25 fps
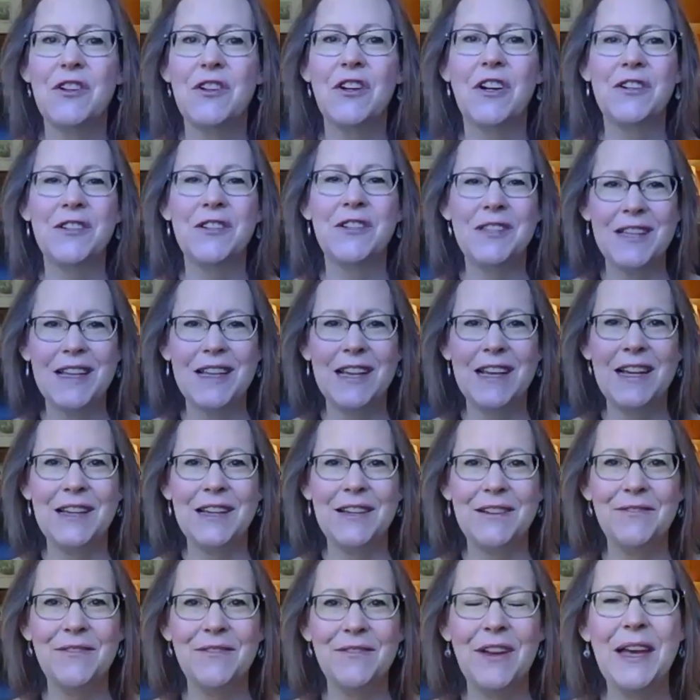Darcy
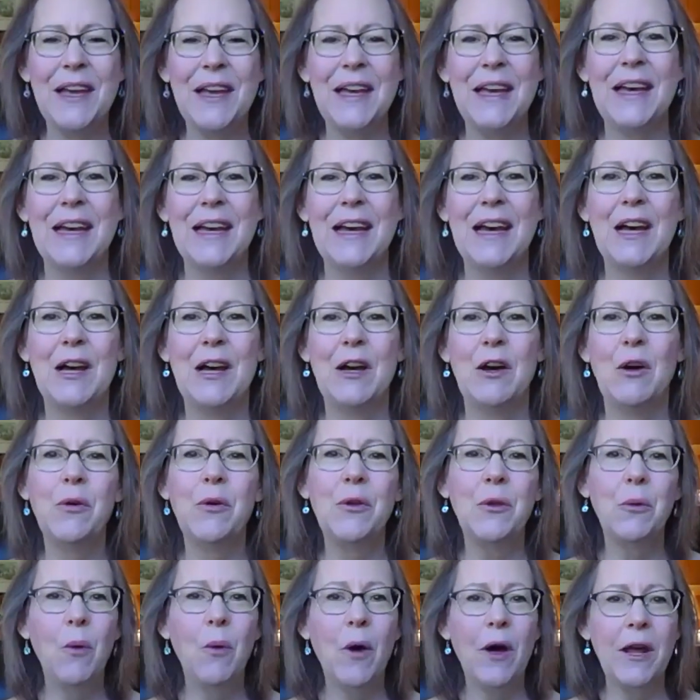gave, or
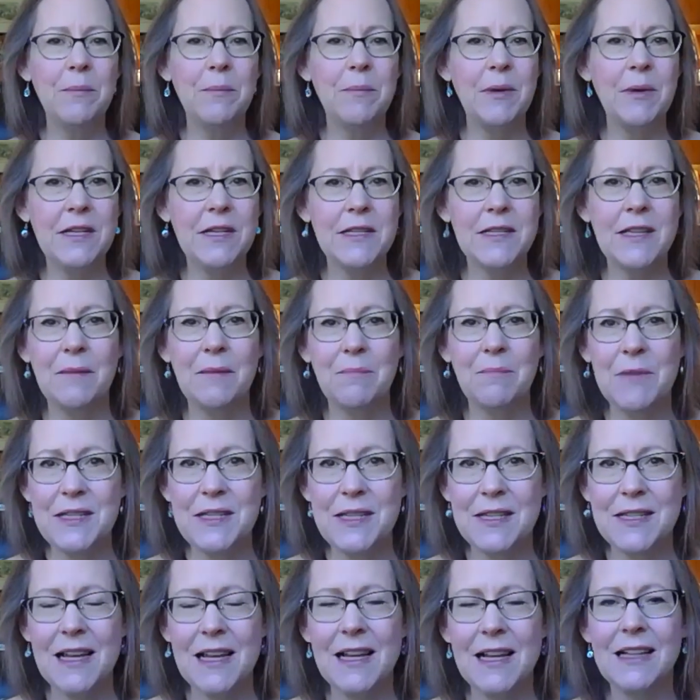the wannabes like
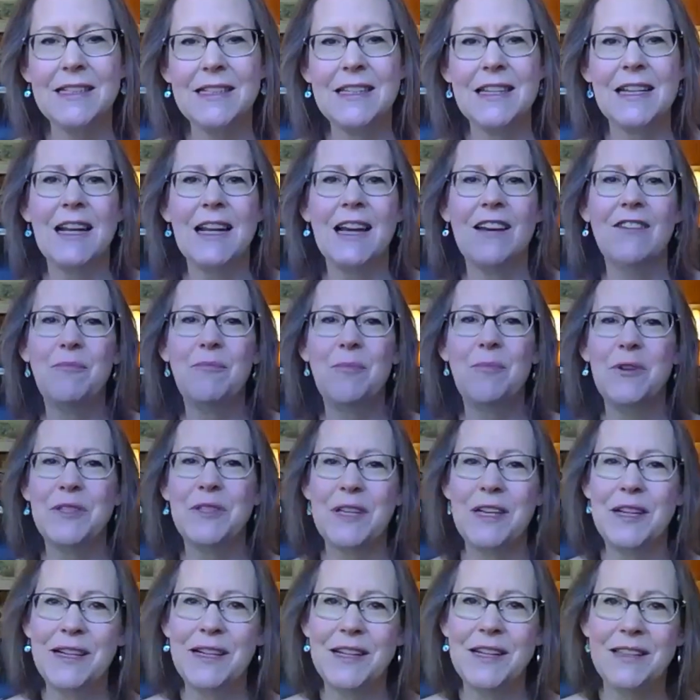Mrs. Elton. I've
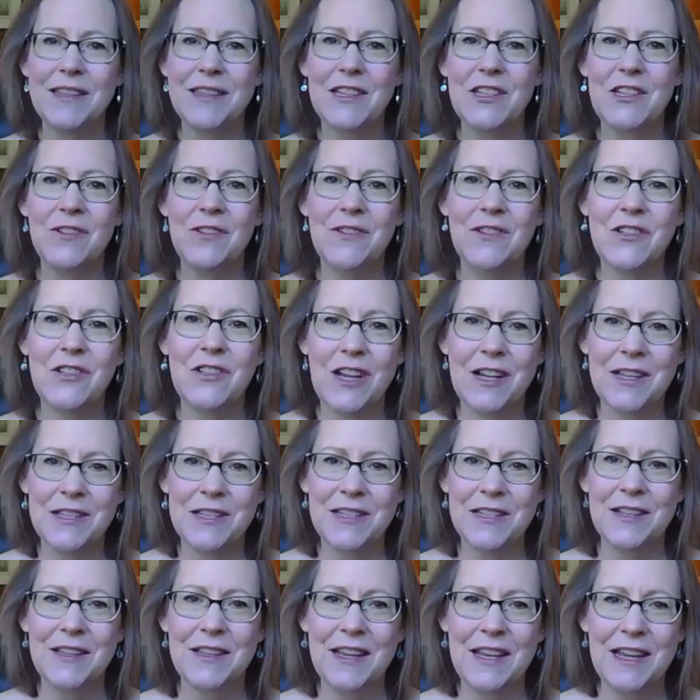presented at the
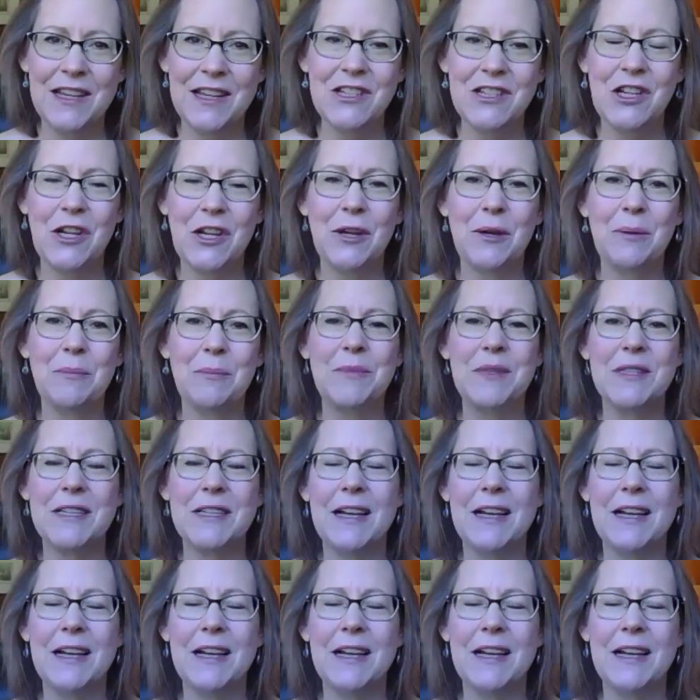JASNA, the AGMs,